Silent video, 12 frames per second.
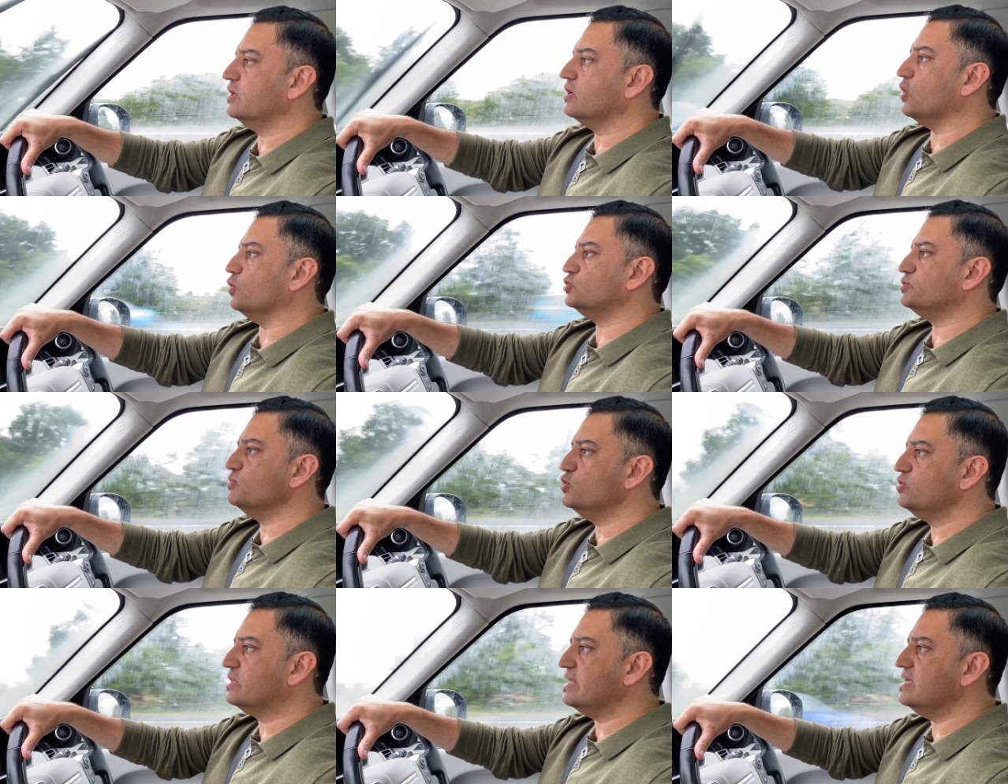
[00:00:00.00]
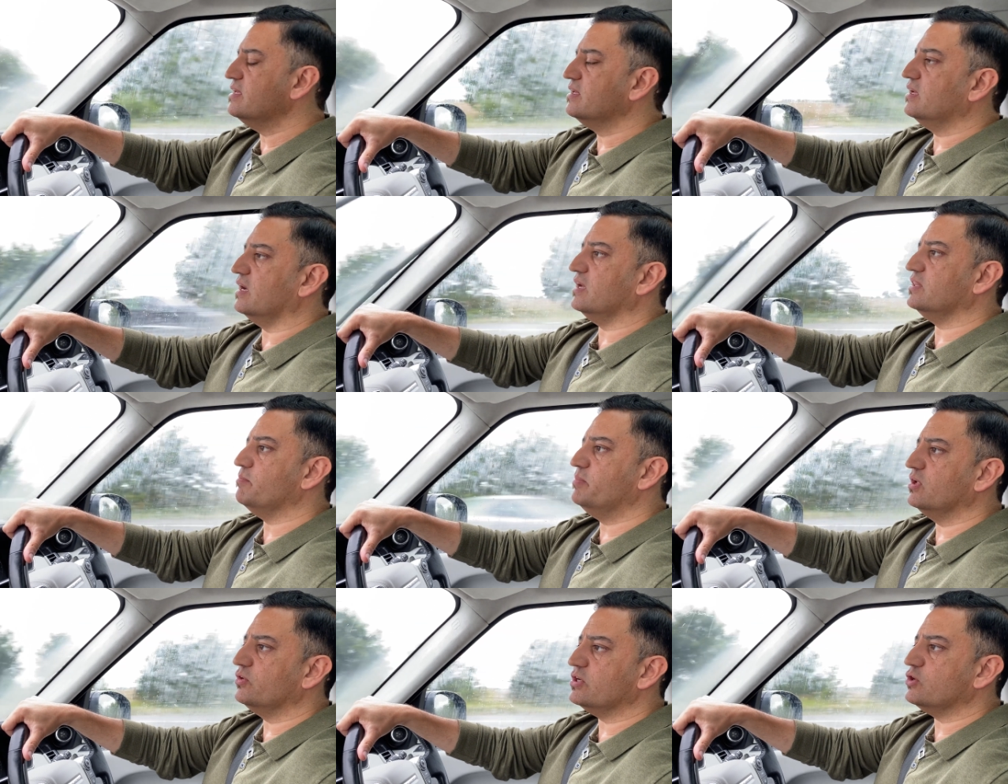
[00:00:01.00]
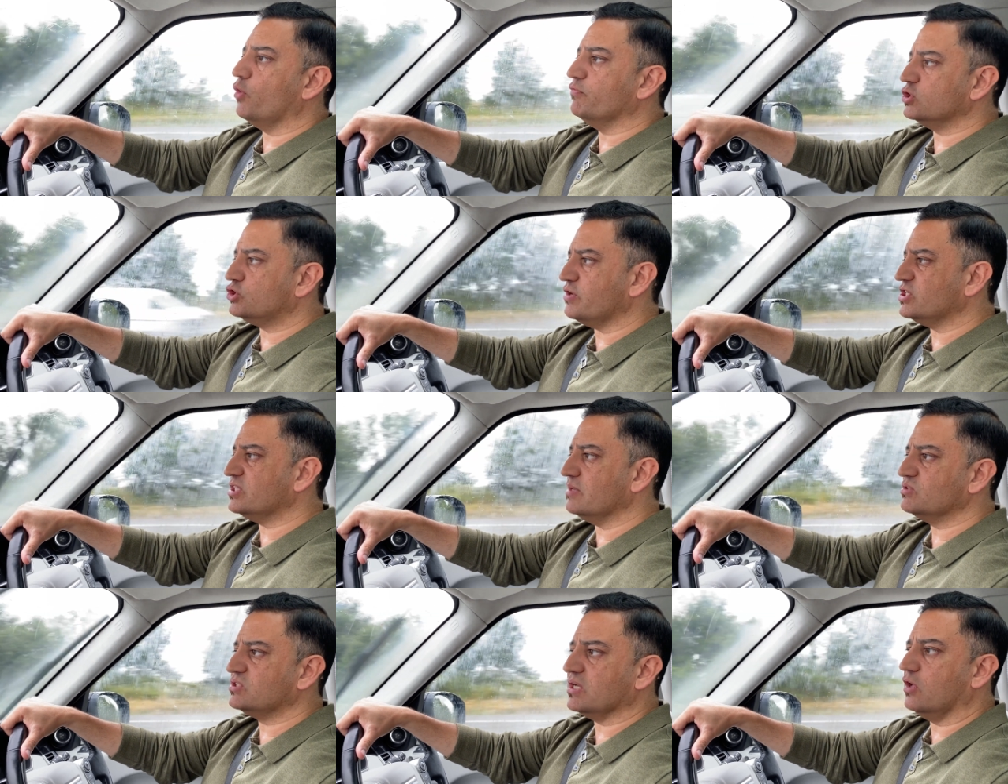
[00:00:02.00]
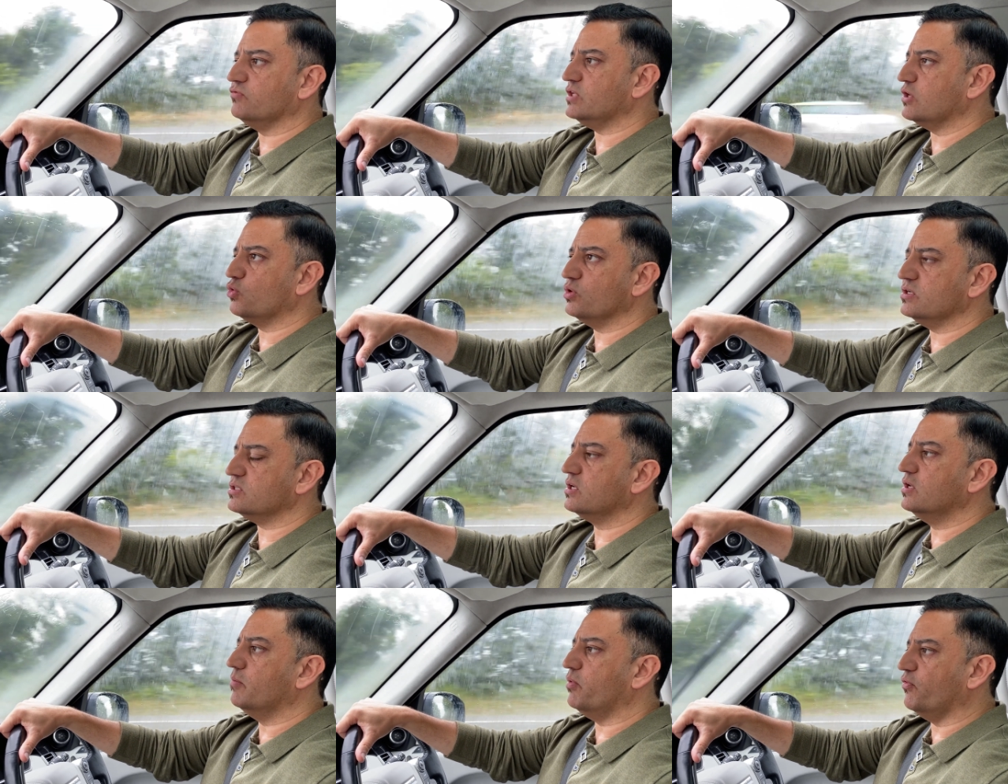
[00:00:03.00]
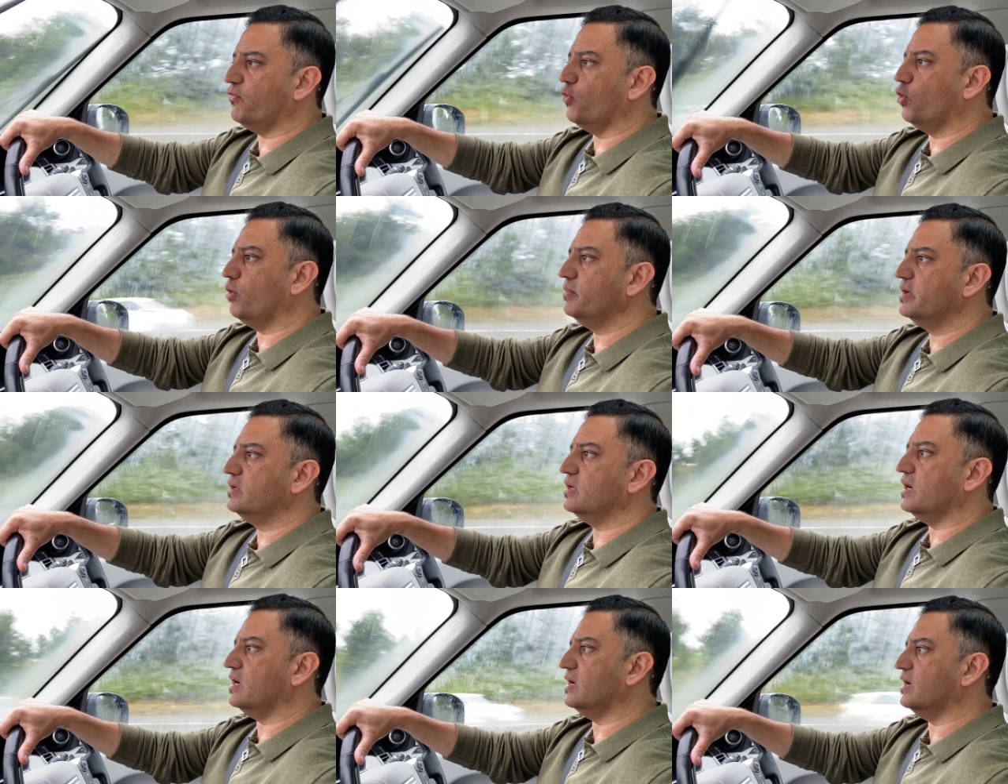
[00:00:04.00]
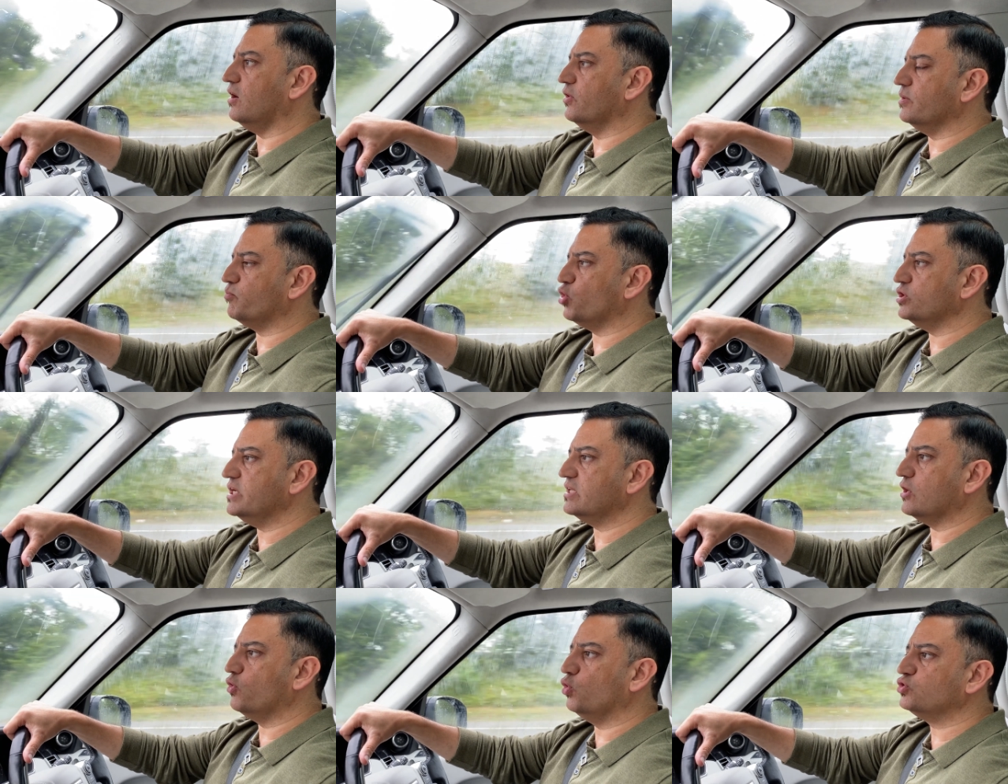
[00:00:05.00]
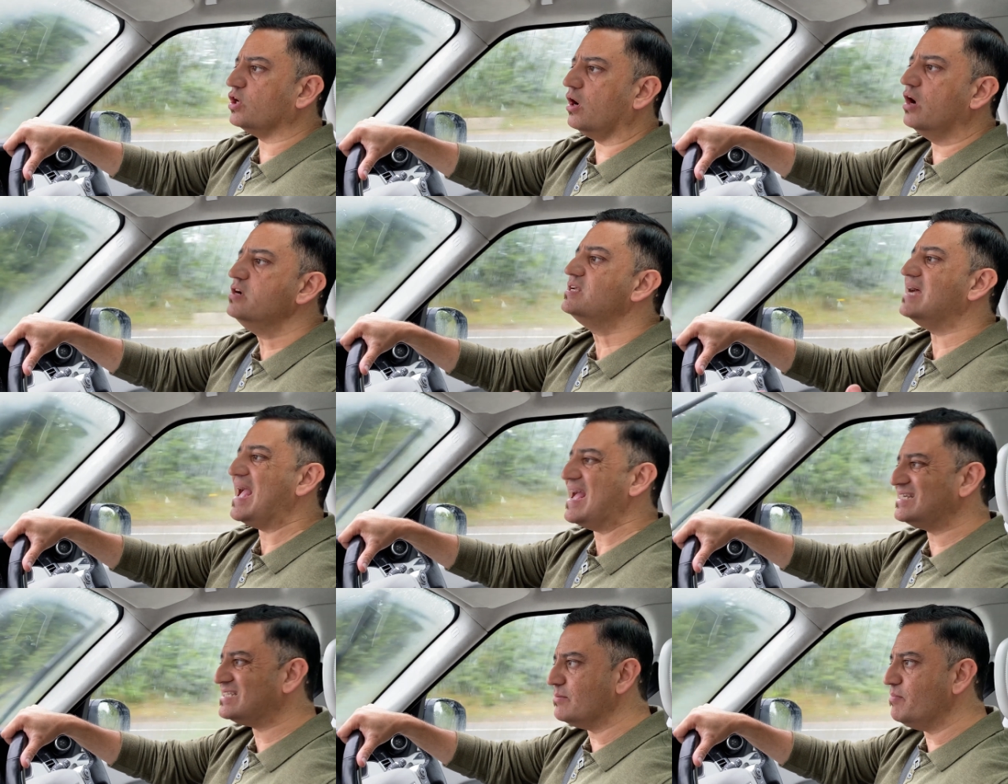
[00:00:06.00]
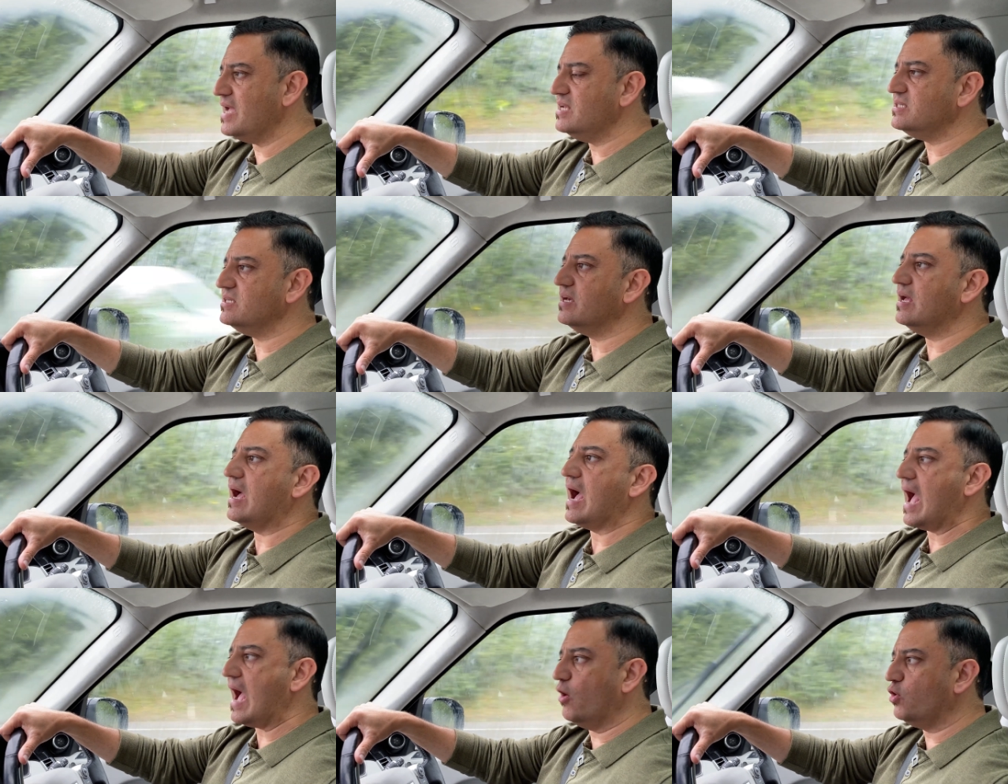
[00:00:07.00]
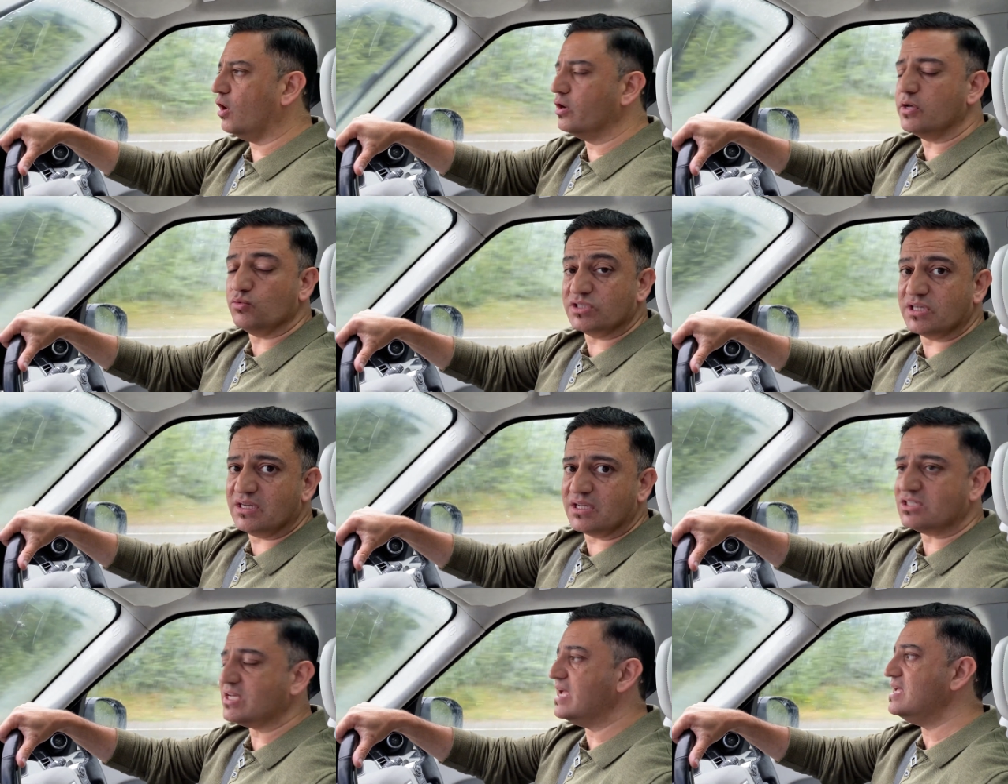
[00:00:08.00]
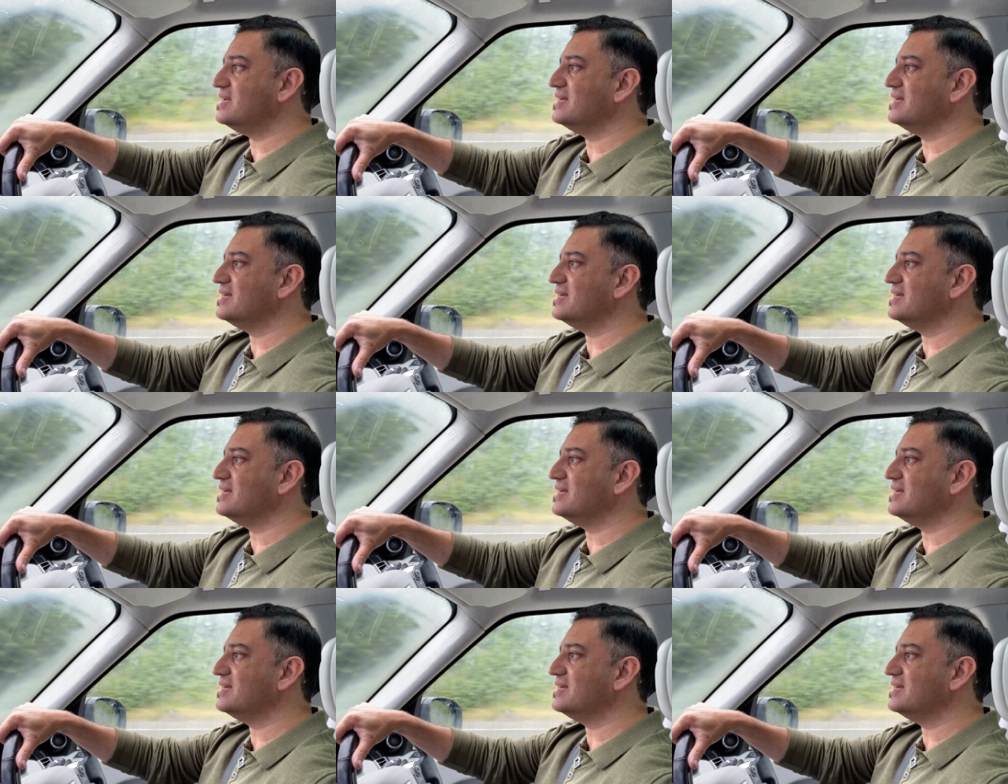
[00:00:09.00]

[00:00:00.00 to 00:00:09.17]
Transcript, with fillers: go smoothly. Uh, the builder had overstretched themselves, they couldn't perform uh, on the project. They'd also underestimated how long it was going to take